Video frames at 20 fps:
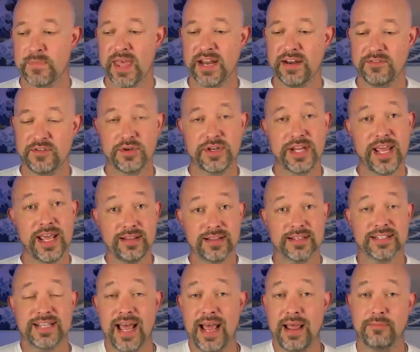And if you take the
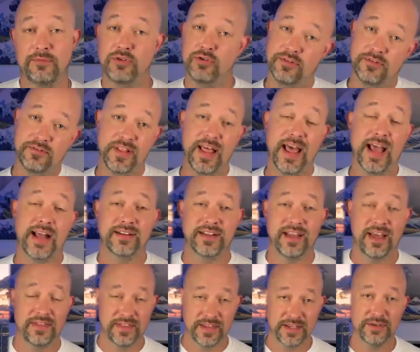time to reflect,
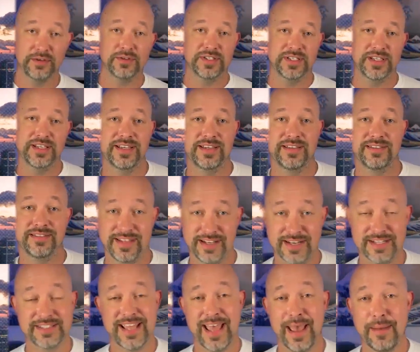I think you'll see that
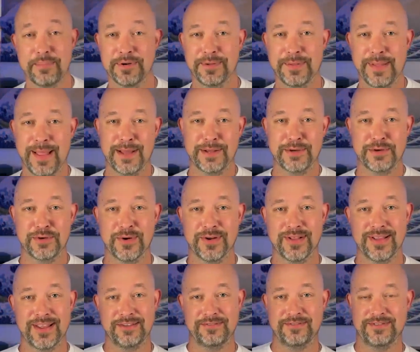it's happened a lot in your
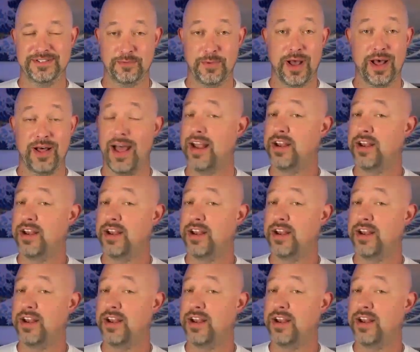life as well.